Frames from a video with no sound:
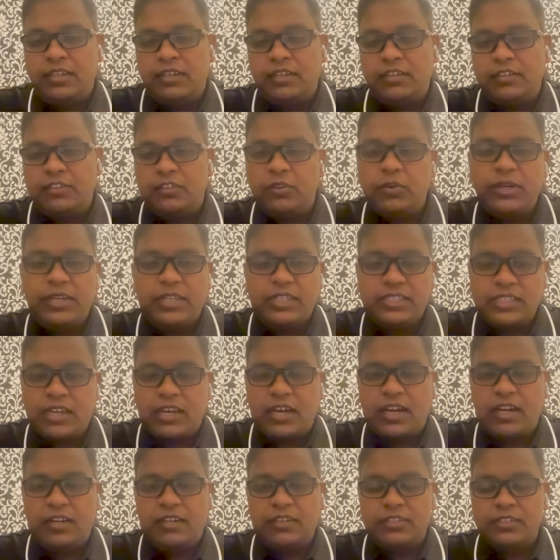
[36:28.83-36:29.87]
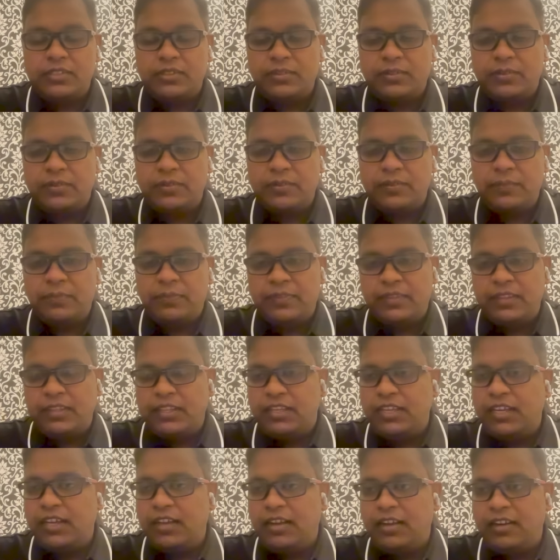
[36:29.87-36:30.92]
though it is hard. So
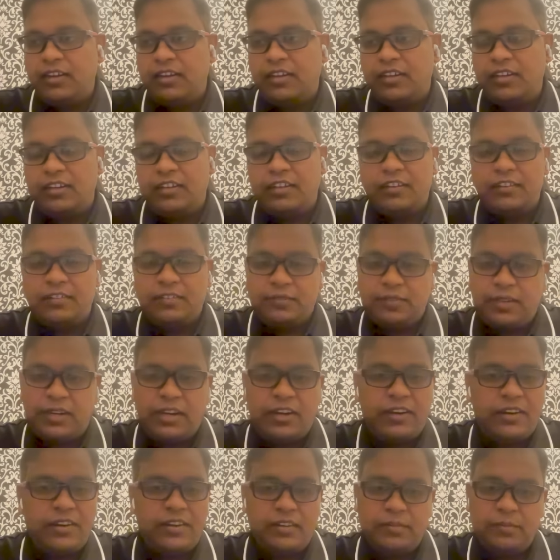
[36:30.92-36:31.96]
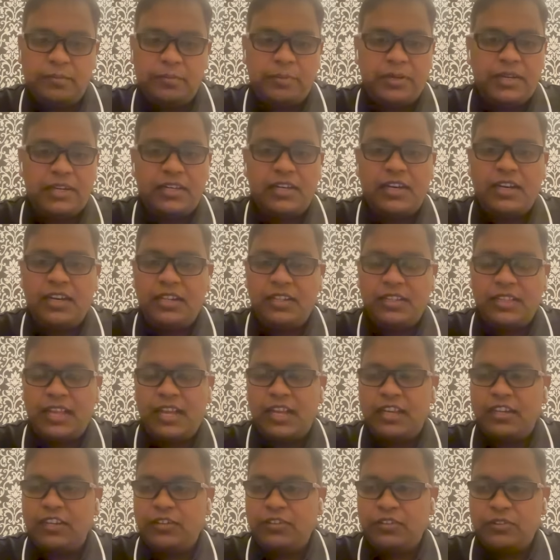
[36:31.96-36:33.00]
yeah, and particularly
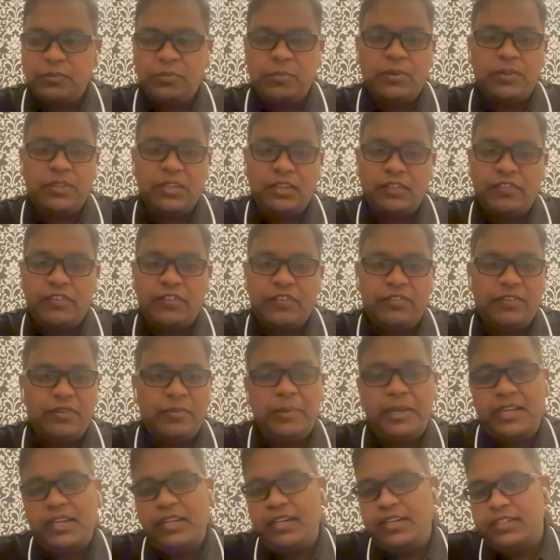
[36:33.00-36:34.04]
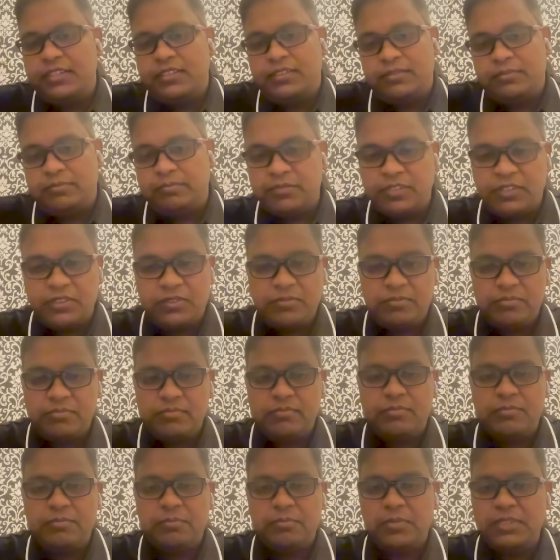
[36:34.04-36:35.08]
thank you to both of you for making it, you know,
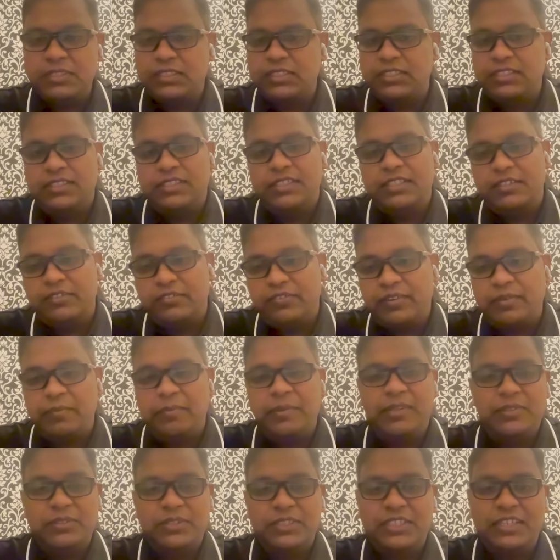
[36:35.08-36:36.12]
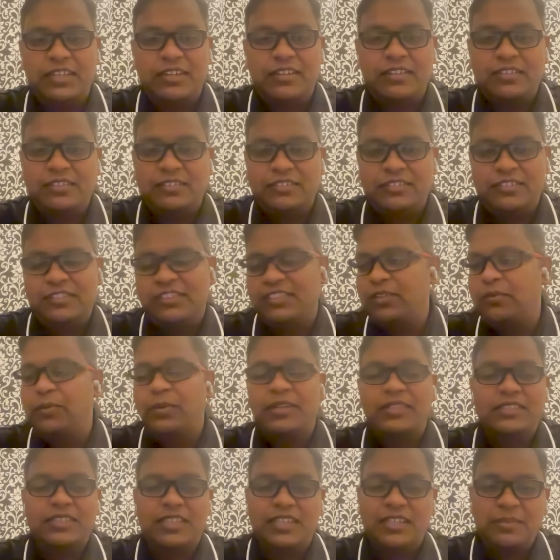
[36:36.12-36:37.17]
much easier for me to share what
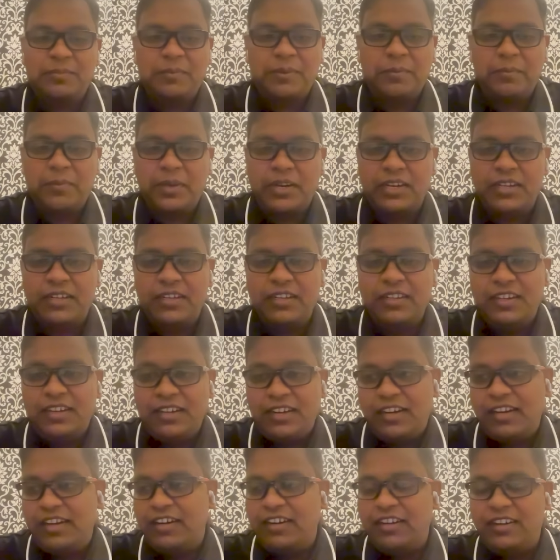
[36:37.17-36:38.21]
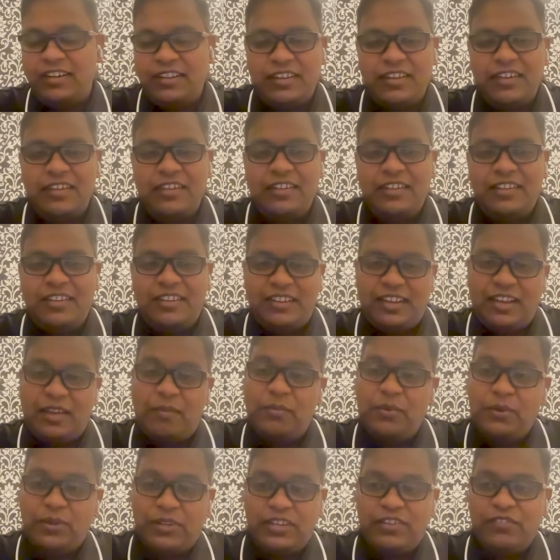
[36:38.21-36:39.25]
is there in my mind. And I'm
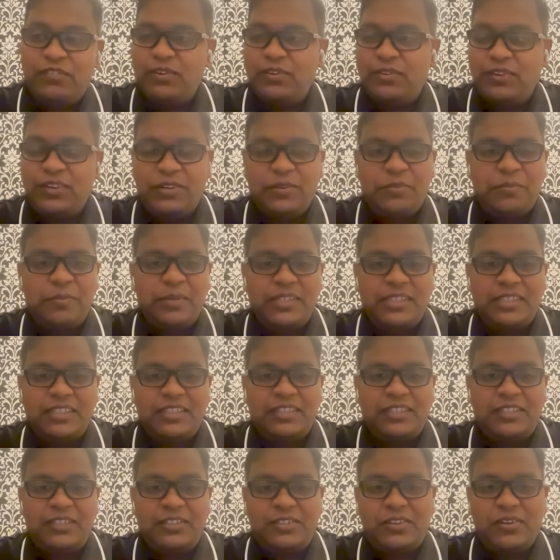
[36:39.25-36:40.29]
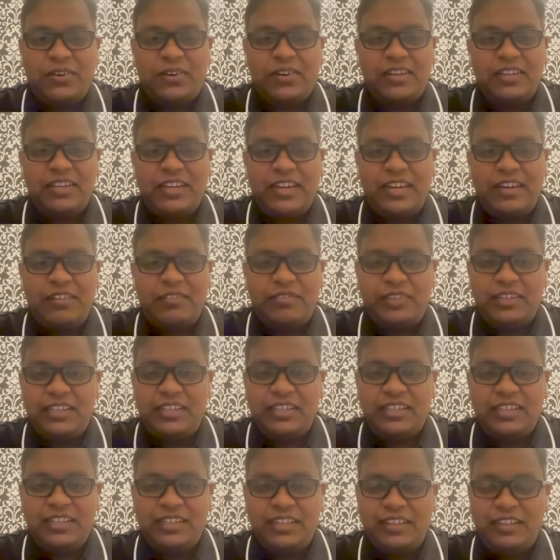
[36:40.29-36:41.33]
looking forward to my talk in
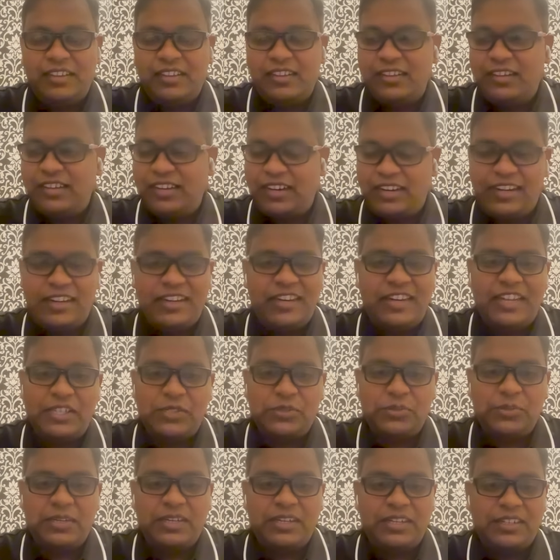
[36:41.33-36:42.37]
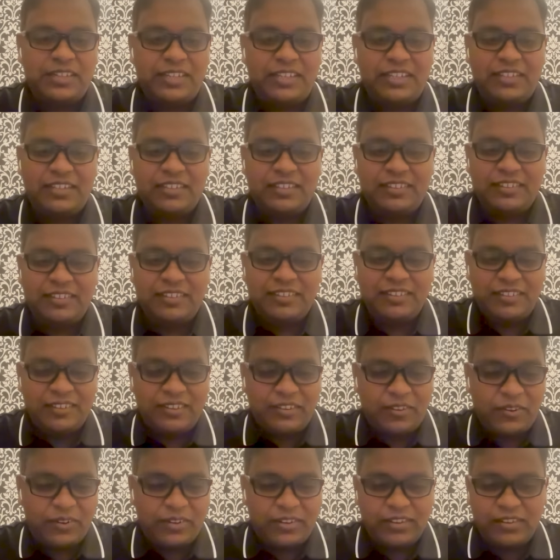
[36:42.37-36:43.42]
NFT London as well, right?
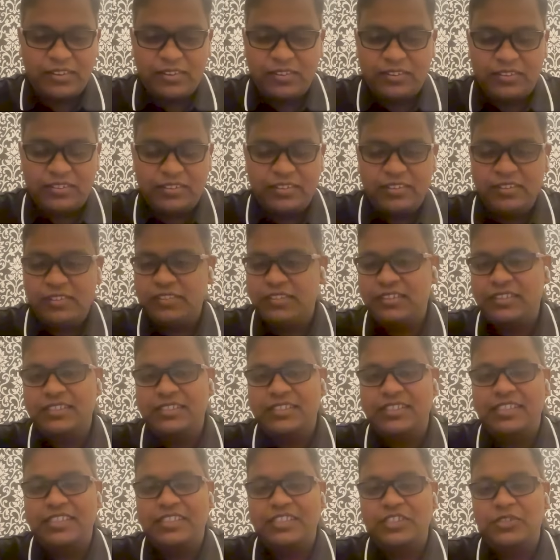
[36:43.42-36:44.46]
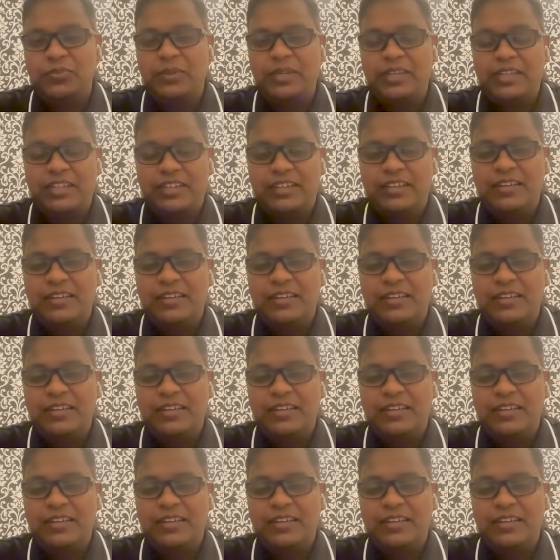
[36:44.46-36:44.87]
on Thursday this week.